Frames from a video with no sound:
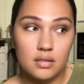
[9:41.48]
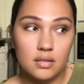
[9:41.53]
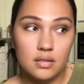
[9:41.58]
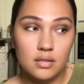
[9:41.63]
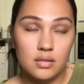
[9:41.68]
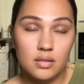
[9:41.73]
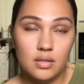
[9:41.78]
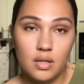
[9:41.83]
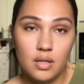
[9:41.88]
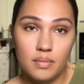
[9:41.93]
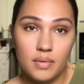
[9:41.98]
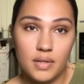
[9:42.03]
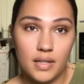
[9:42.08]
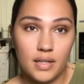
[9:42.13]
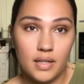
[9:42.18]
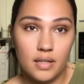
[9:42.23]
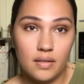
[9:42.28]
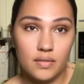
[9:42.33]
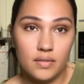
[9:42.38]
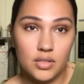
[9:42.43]
So I'm not
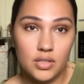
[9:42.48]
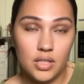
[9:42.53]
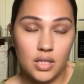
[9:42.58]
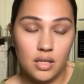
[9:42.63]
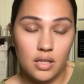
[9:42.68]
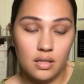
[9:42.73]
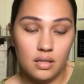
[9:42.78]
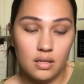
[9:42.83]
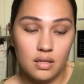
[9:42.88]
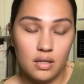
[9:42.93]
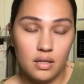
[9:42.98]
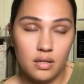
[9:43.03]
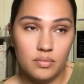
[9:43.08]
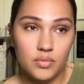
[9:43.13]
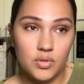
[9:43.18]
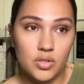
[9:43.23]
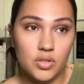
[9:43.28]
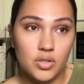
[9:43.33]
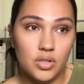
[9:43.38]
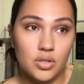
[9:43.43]
gonna have a shake. I'm
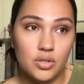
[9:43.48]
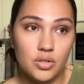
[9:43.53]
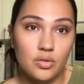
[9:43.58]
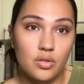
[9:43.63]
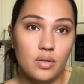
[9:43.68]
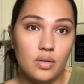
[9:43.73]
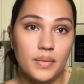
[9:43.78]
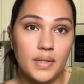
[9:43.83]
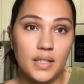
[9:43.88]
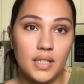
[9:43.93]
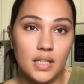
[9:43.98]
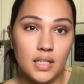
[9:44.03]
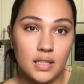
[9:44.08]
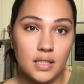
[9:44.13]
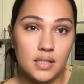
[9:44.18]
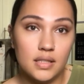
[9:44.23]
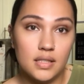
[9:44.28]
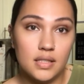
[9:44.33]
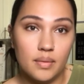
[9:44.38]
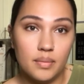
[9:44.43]
just gonna do all my
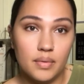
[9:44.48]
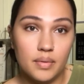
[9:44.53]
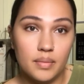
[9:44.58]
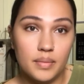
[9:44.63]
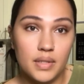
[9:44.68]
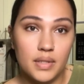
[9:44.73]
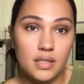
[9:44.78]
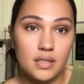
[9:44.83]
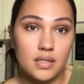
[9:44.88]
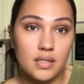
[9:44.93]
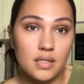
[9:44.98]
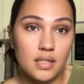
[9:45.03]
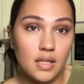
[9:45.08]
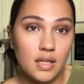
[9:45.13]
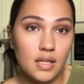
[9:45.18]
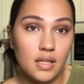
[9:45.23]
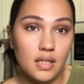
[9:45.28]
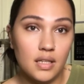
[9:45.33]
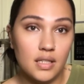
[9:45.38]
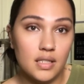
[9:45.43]
nightly supplements,
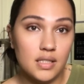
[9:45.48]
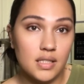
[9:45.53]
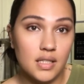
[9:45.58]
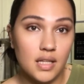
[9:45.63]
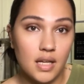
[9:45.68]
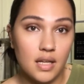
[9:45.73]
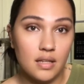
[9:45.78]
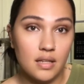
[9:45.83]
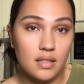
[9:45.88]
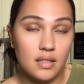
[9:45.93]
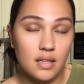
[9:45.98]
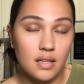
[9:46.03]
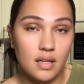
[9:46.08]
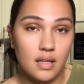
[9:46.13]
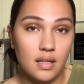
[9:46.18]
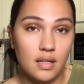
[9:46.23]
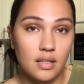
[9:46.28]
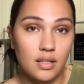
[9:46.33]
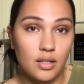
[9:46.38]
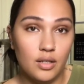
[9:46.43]
and that's that.
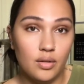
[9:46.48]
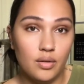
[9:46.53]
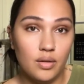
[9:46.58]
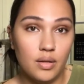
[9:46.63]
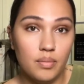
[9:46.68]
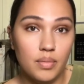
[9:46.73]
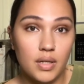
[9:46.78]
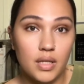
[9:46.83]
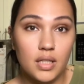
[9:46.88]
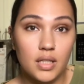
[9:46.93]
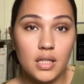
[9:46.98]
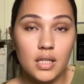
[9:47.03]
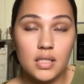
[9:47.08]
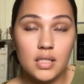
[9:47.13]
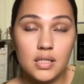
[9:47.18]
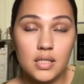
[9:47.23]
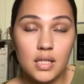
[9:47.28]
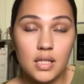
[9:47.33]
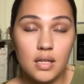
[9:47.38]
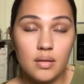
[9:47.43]
I know I barely ate
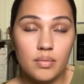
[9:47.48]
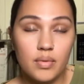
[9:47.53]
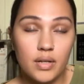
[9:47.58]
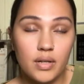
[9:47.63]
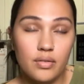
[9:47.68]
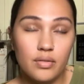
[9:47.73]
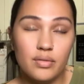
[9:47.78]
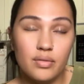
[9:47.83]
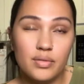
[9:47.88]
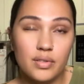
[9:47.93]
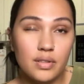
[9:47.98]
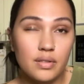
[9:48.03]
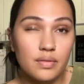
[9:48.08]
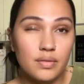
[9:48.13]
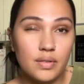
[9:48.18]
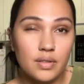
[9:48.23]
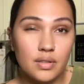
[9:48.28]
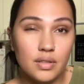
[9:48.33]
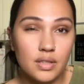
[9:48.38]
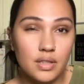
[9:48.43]
today, but I don't really
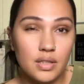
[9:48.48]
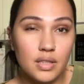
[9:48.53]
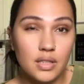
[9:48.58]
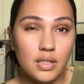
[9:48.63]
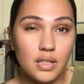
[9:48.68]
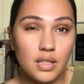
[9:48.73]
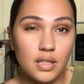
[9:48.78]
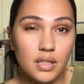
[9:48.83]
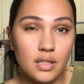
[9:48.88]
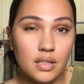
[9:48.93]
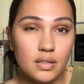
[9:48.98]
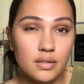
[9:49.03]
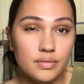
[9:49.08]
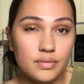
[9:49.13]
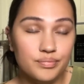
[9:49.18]
feel good, and